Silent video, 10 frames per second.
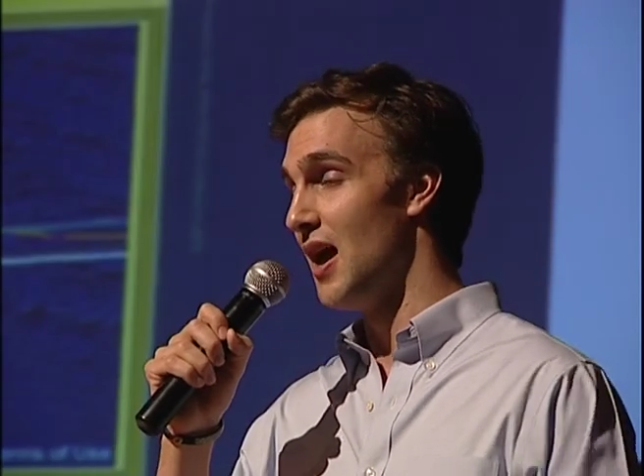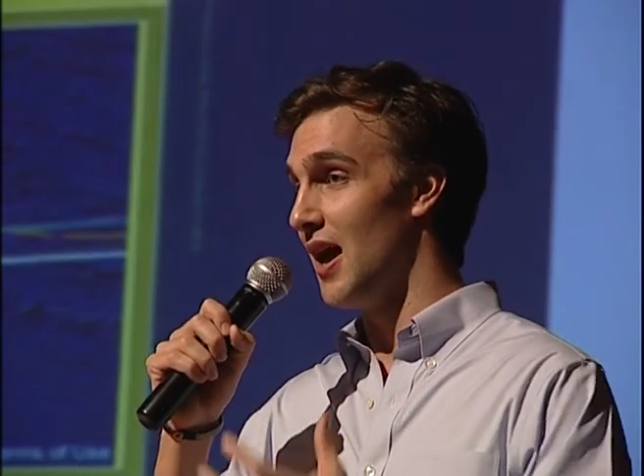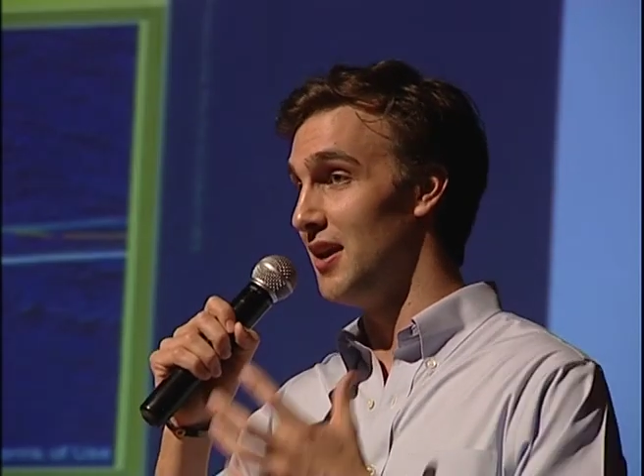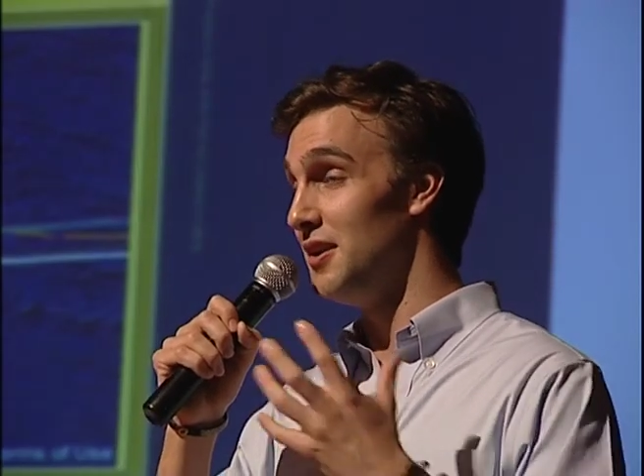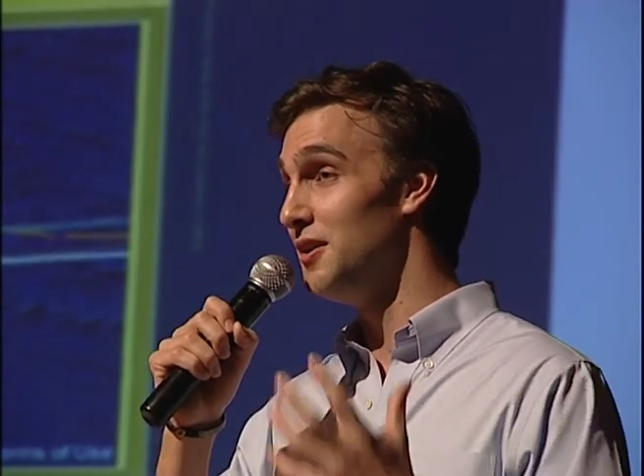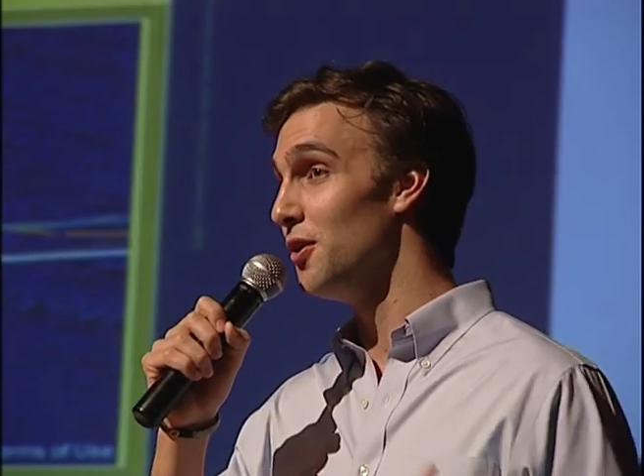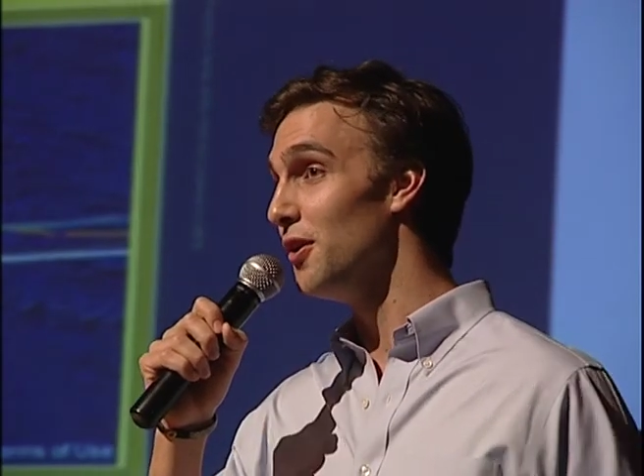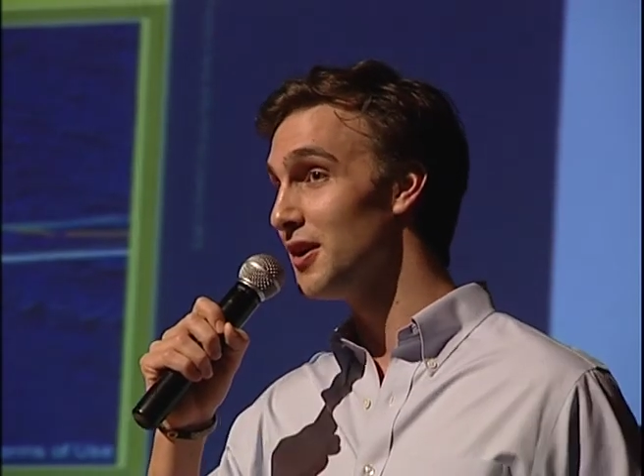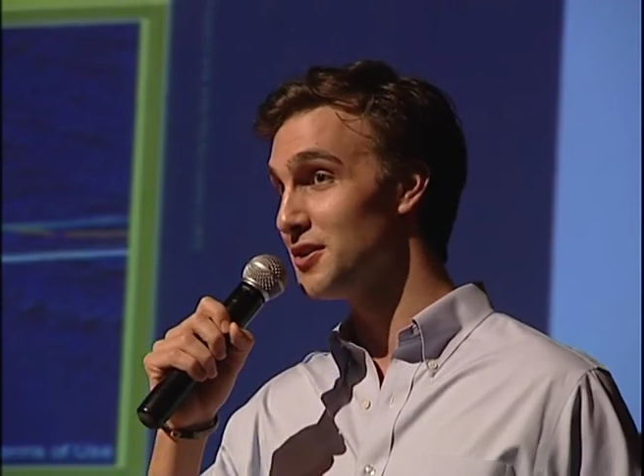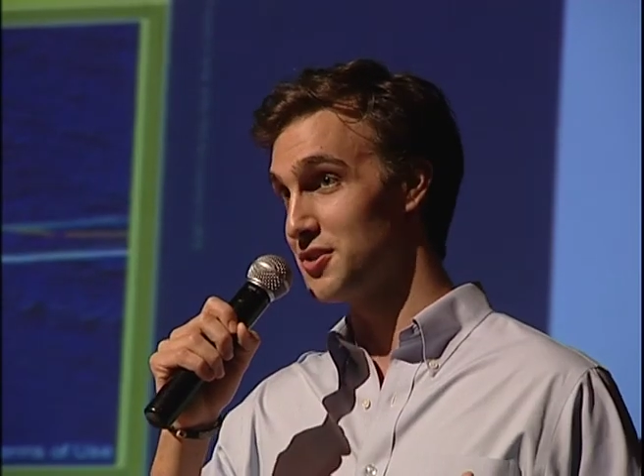And in
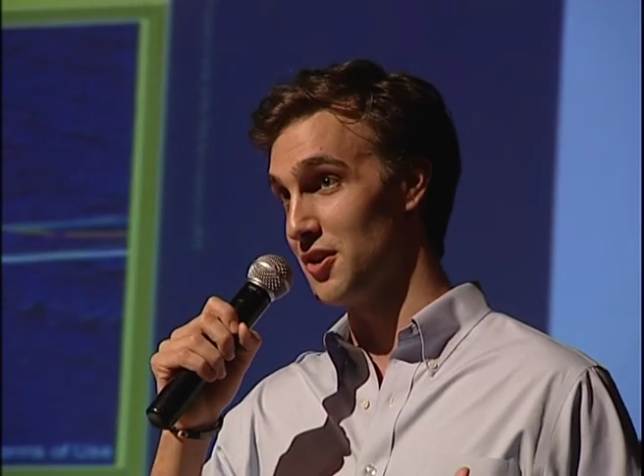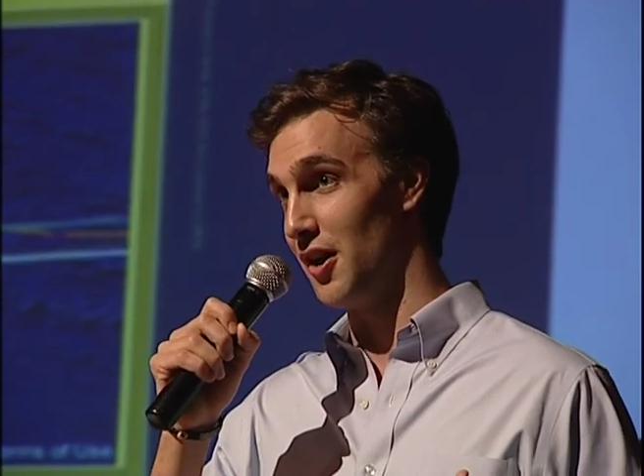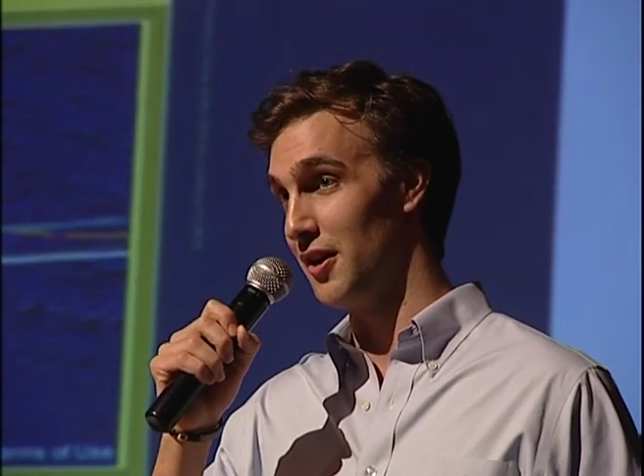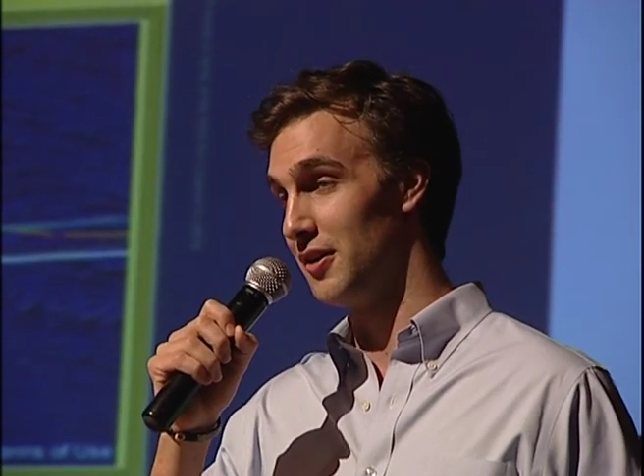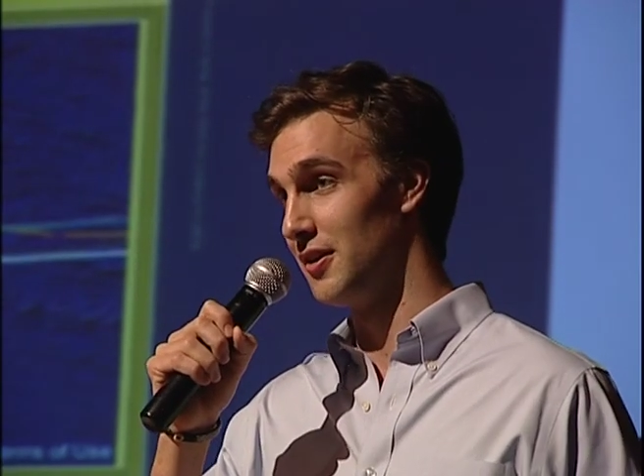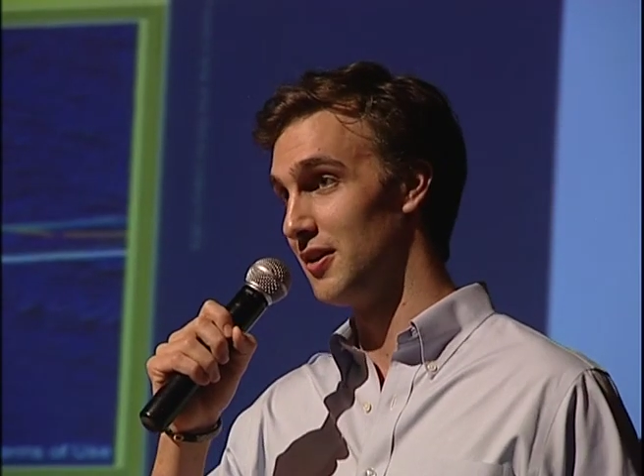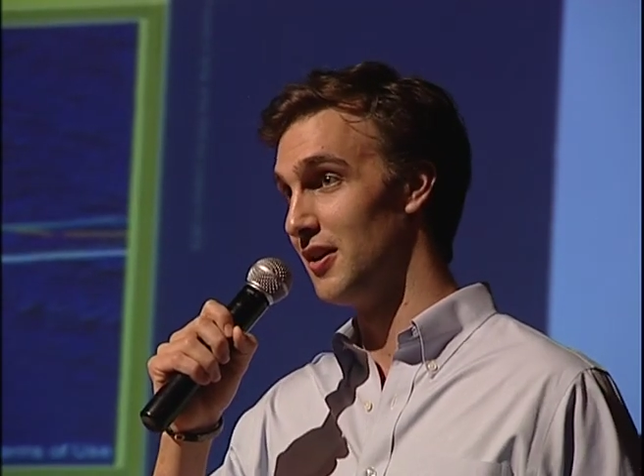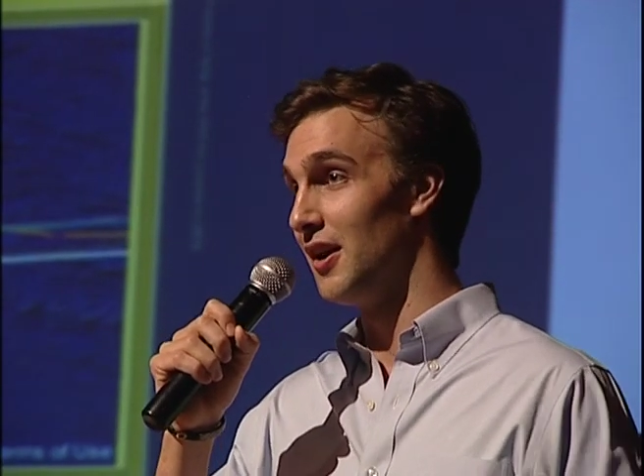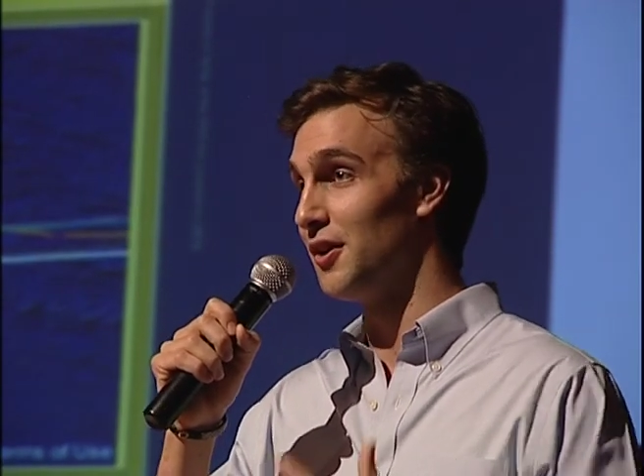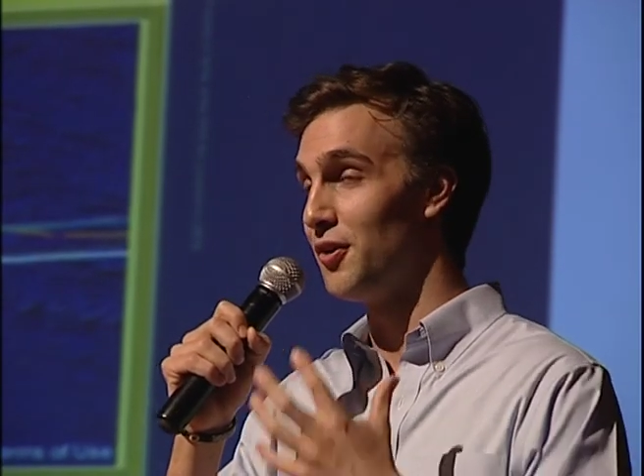doing so,
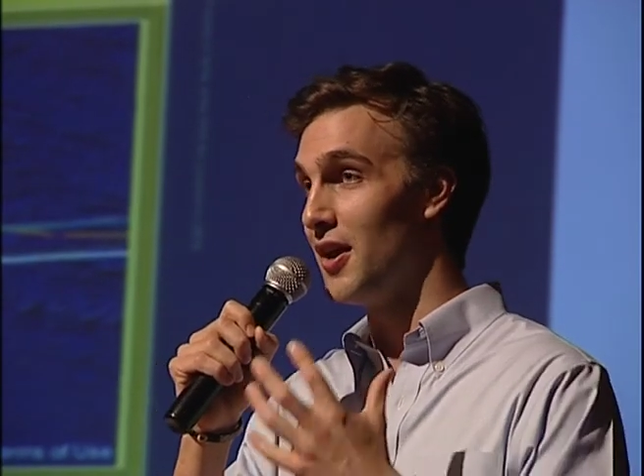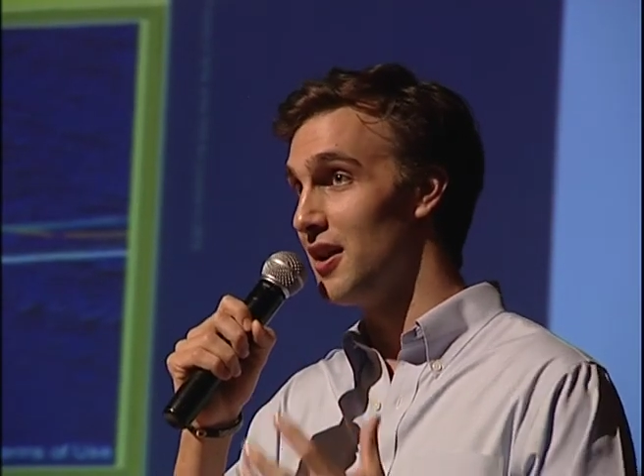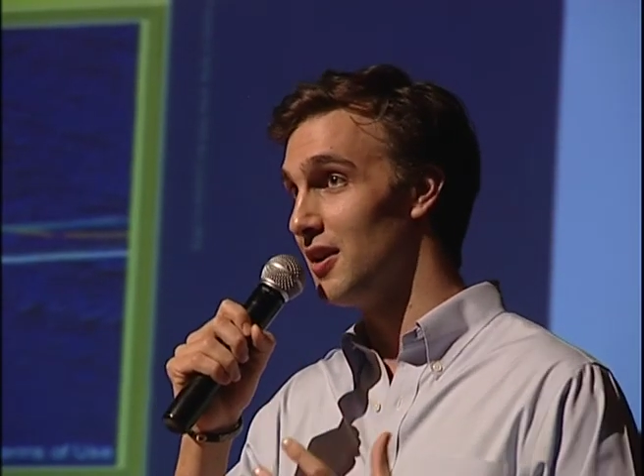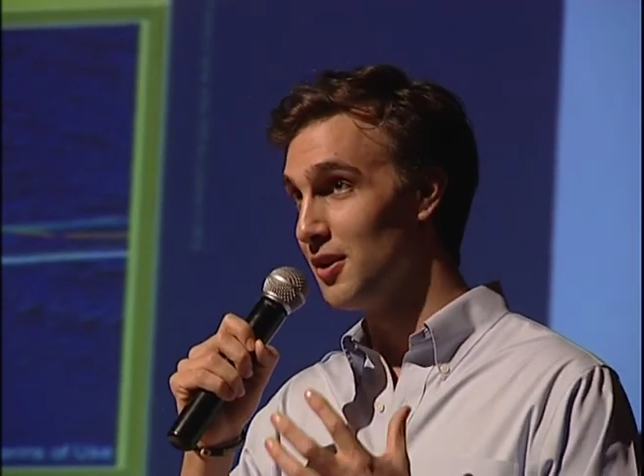created